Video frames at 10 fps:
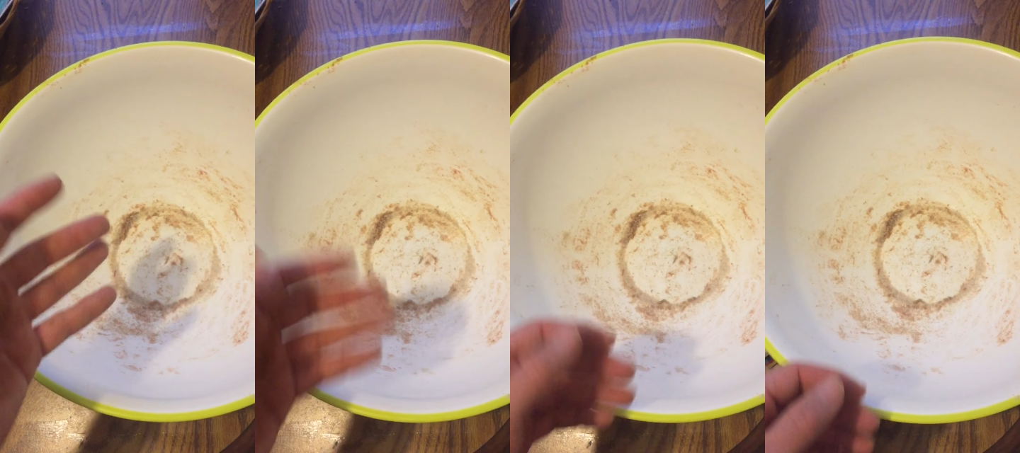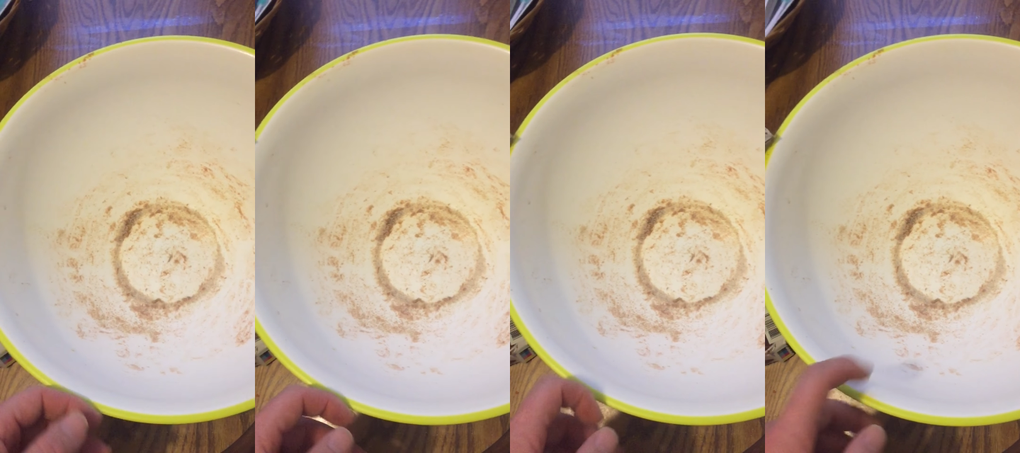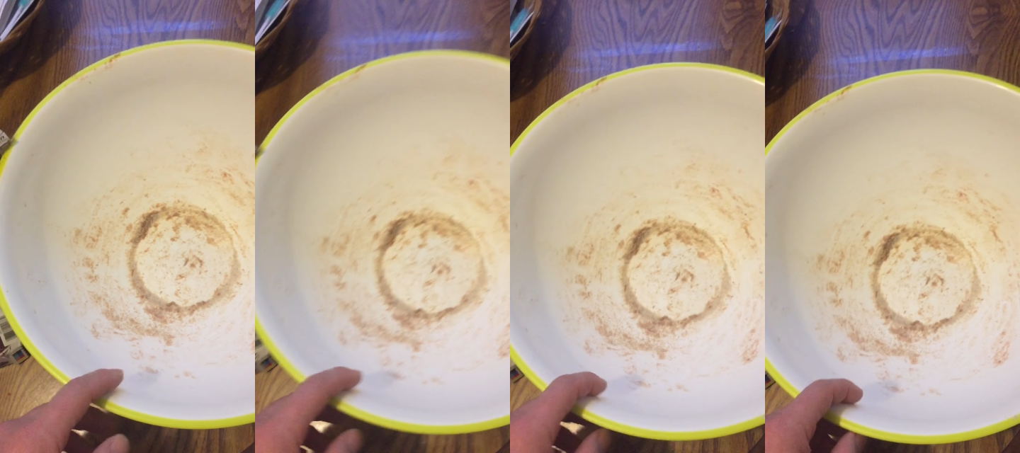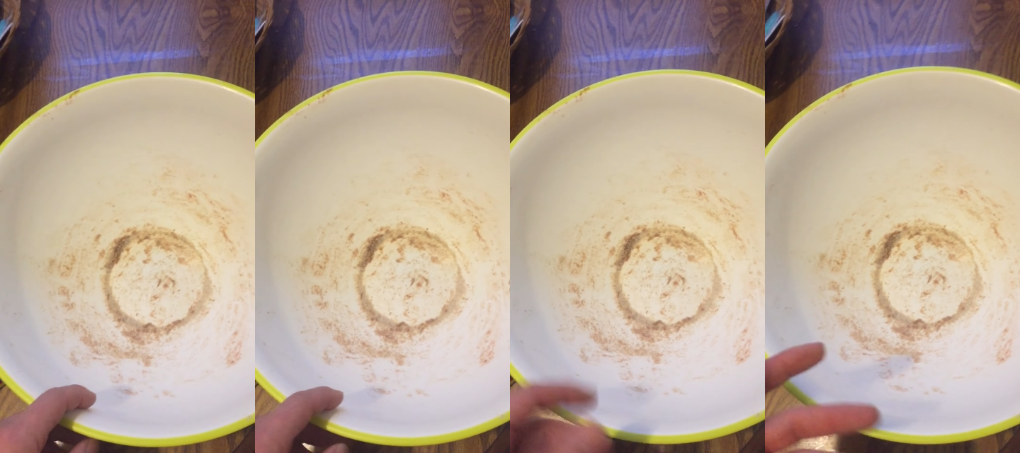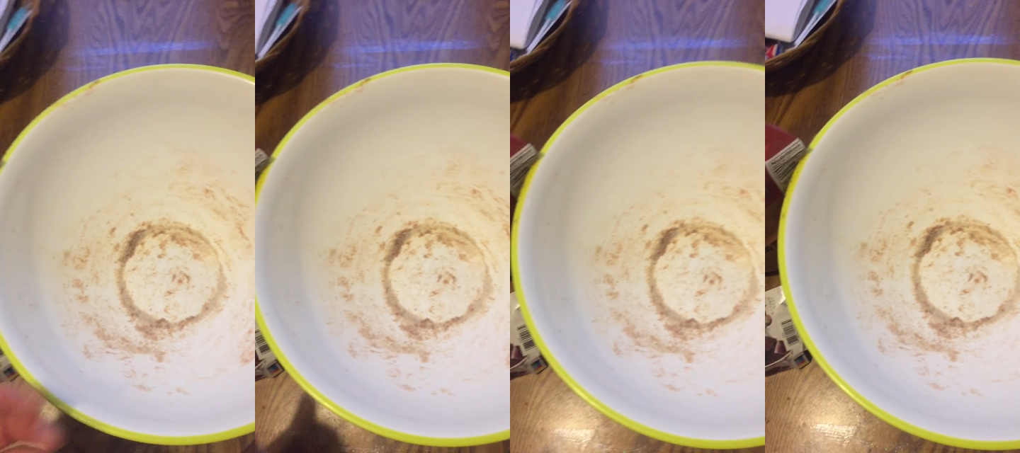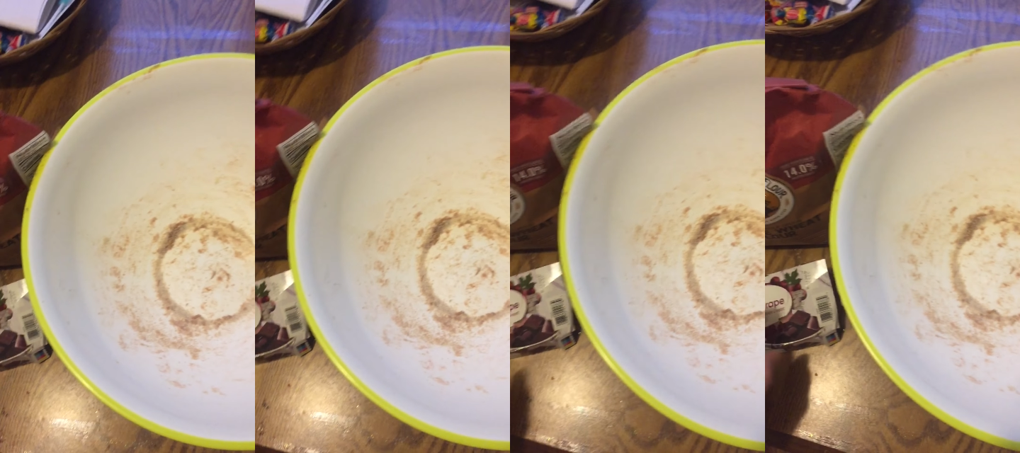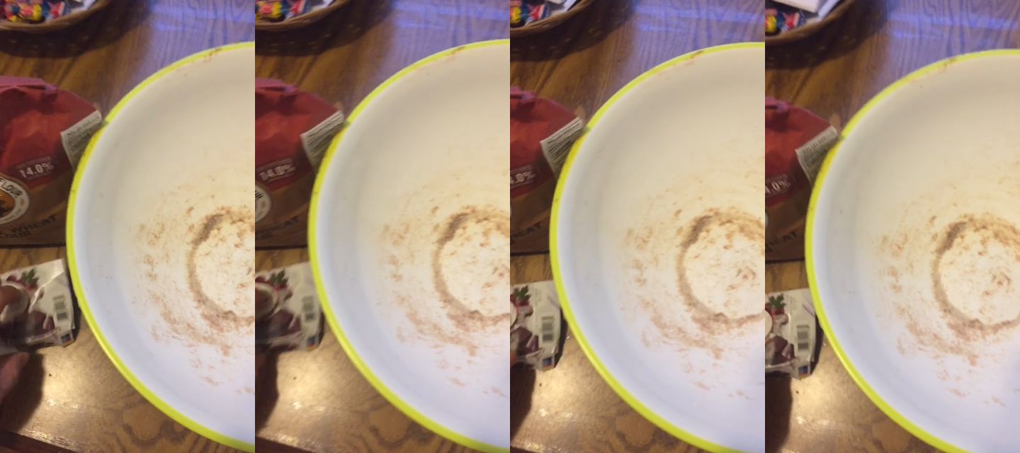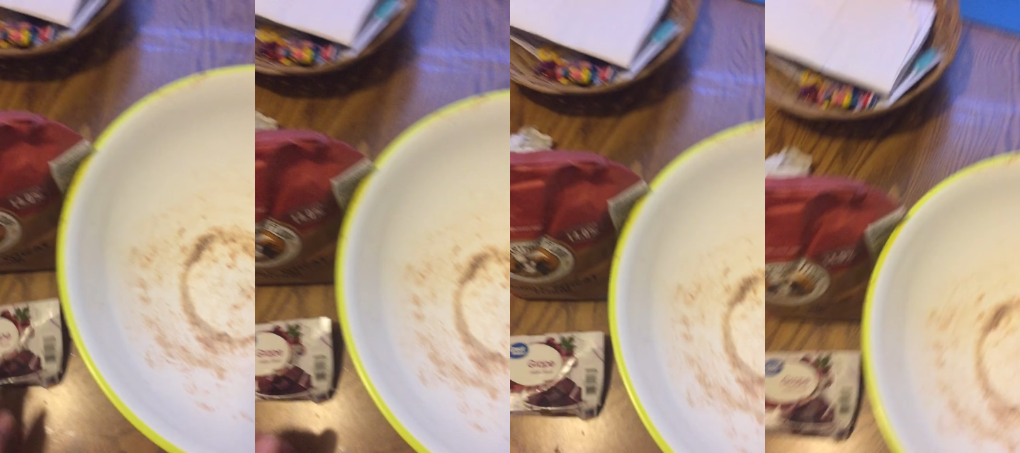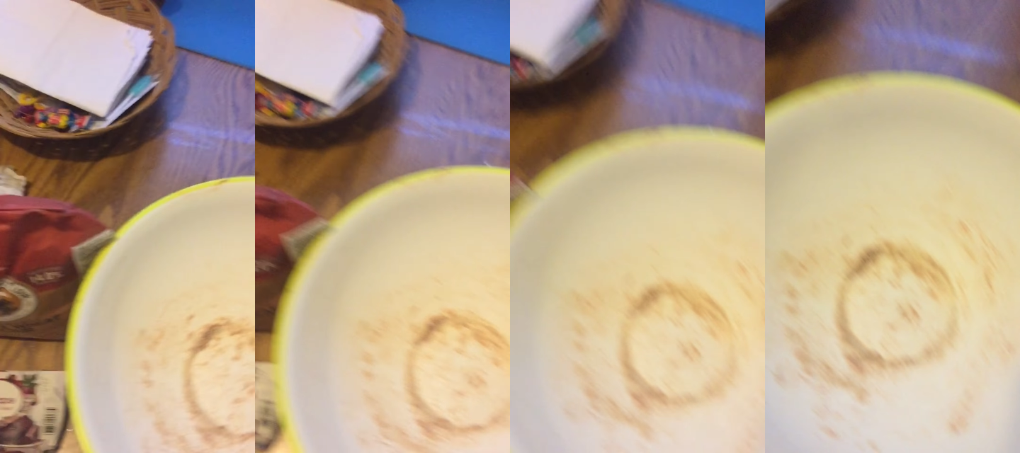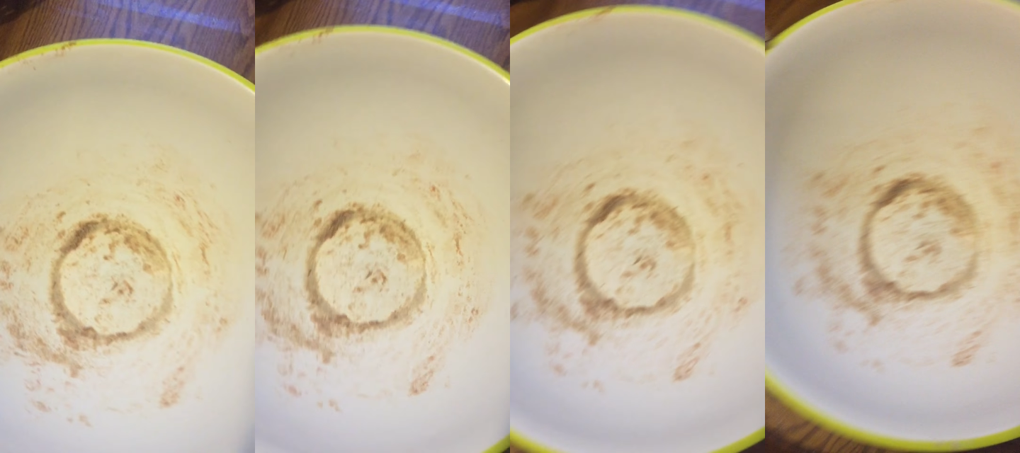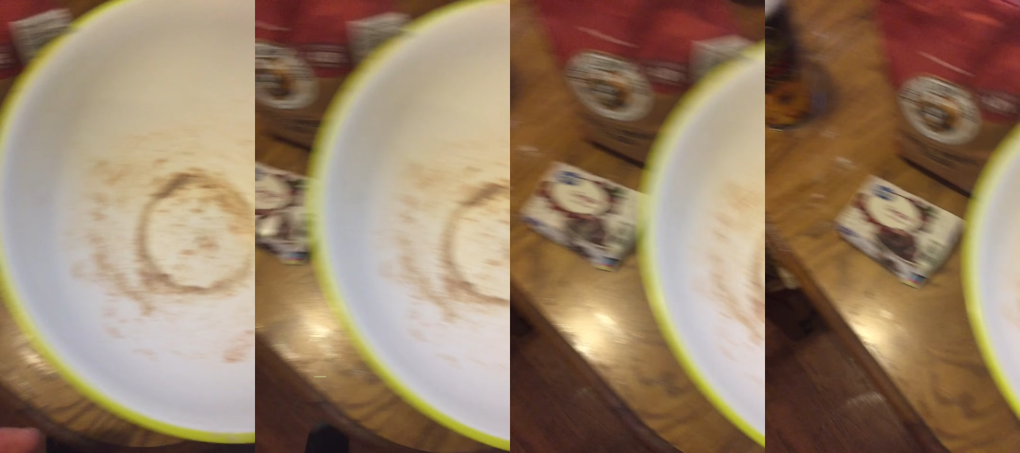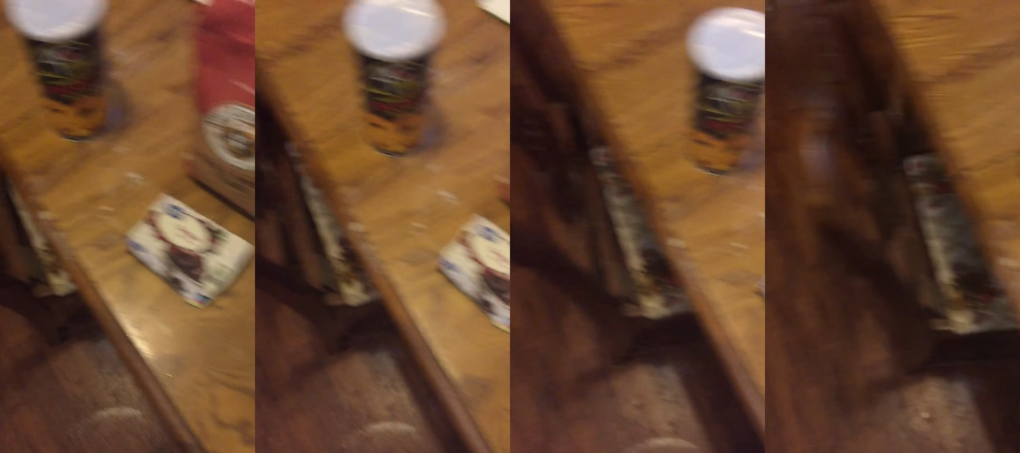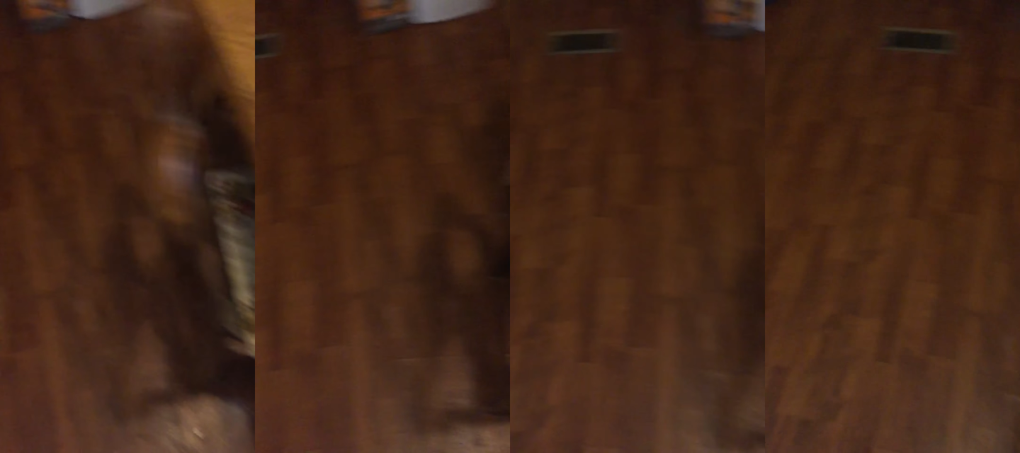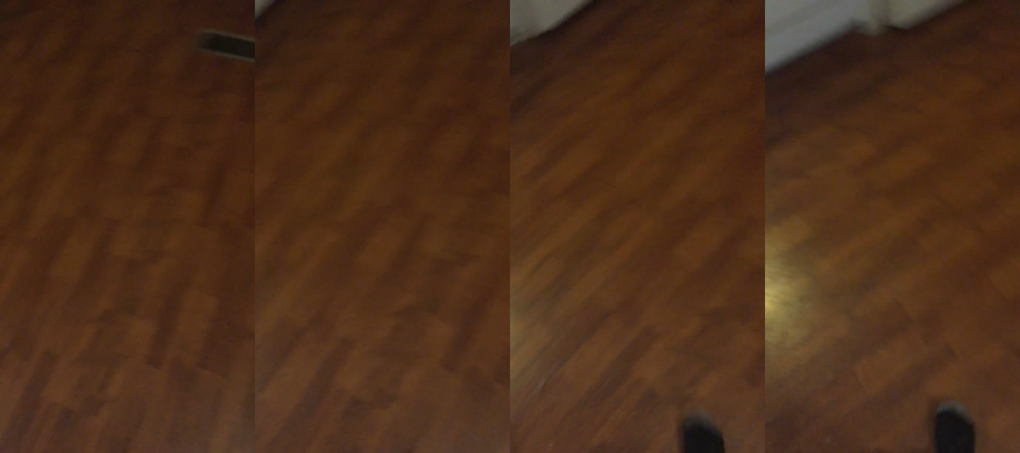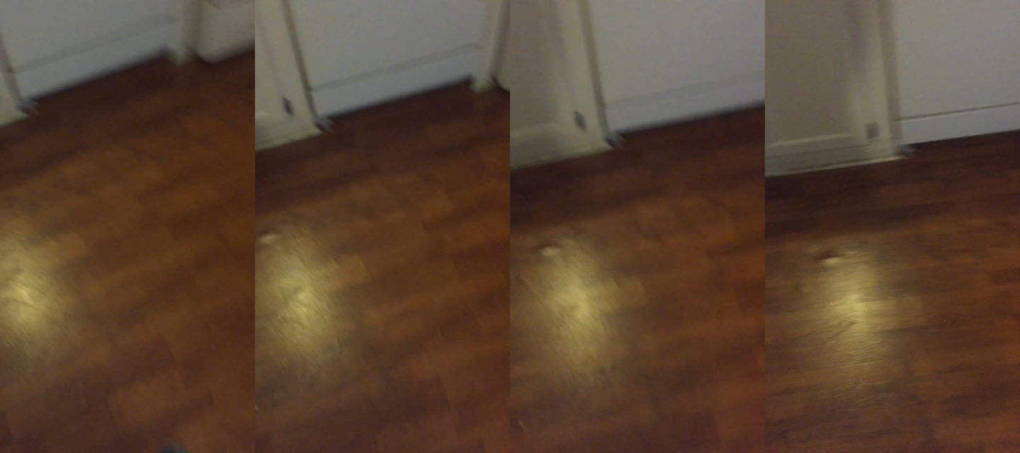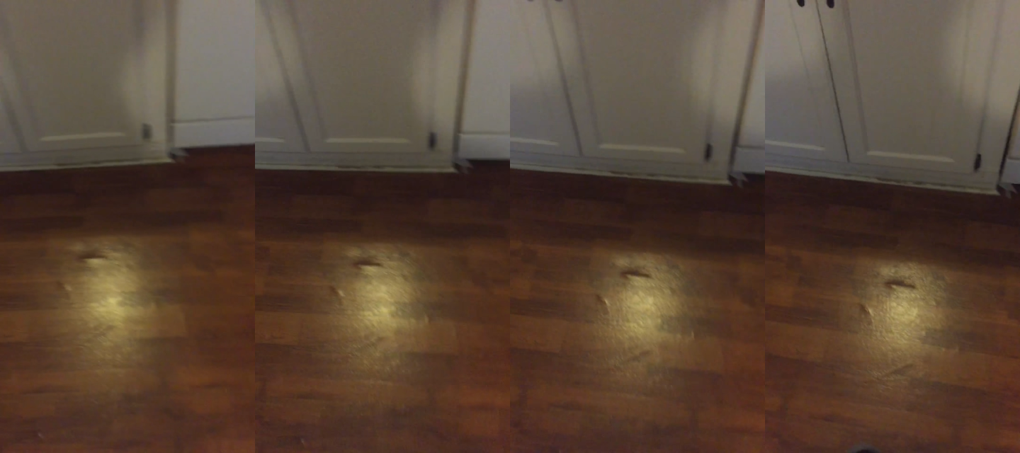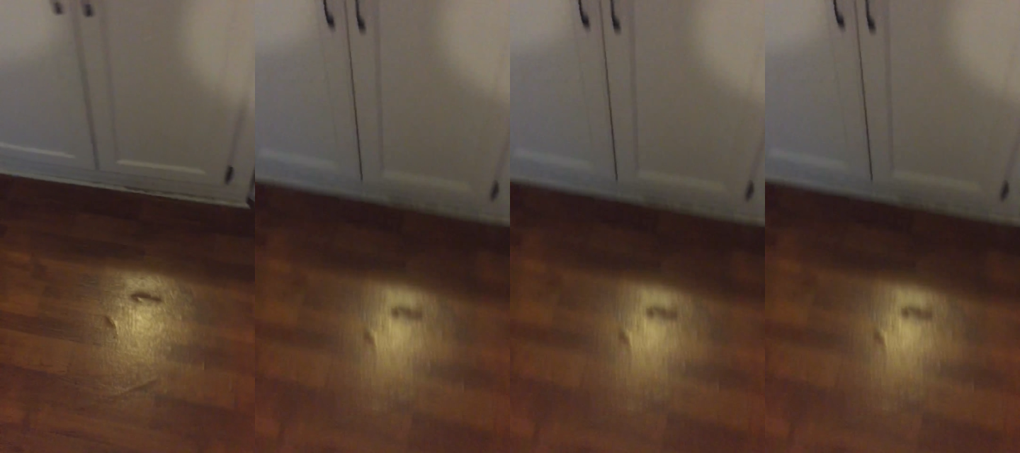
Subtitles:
(no speaker visible)